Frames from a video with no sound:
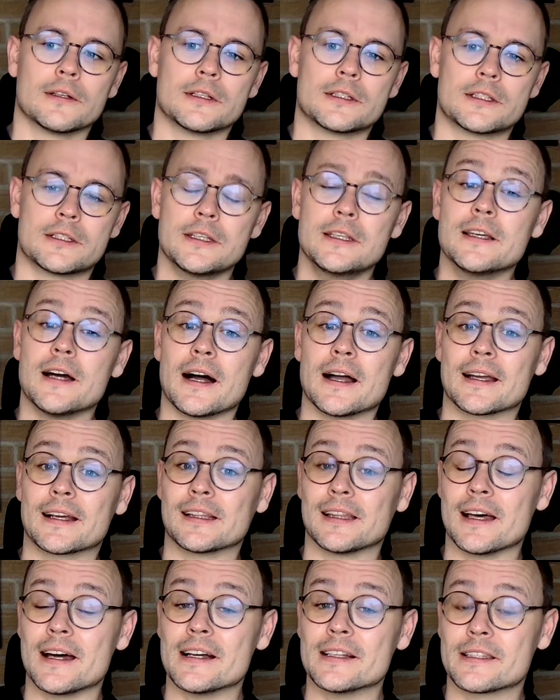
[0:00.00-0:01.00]
CI
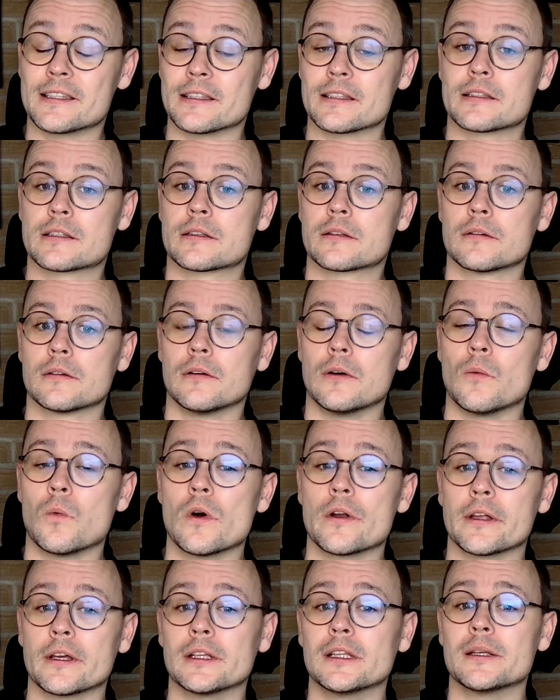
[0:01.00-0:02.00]
classes,
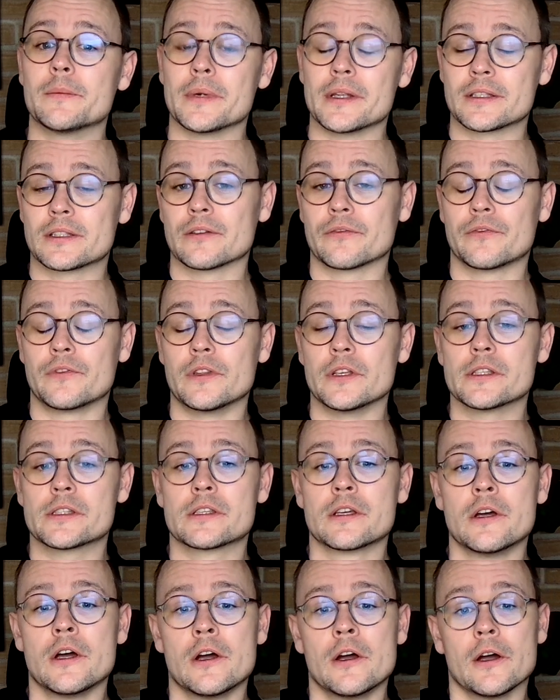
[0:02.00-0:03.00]
what elements of
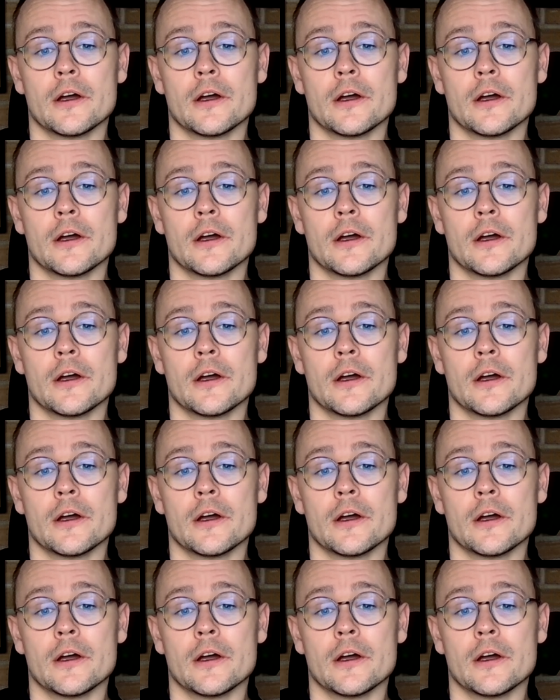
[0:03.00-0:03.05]
this